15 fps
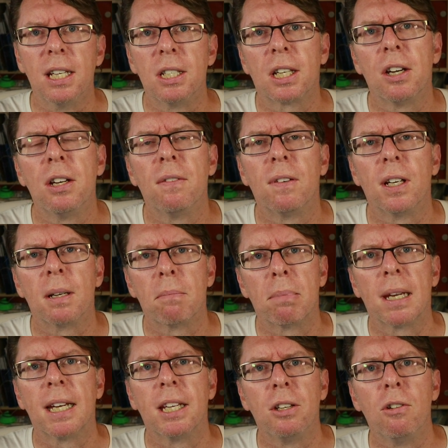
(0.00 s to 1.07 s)
It's kind of like
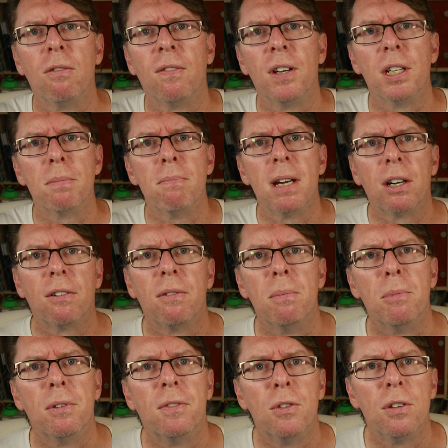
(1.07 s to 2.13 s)
planning your first
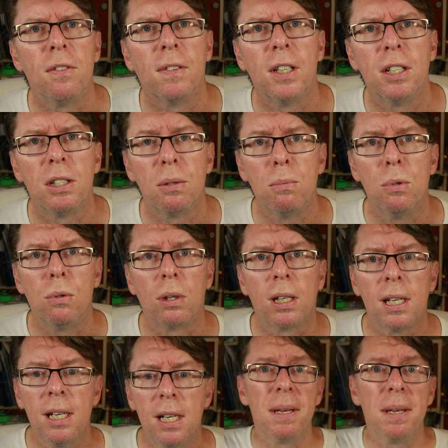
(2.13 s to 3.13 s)
marathon before you've learned to walk.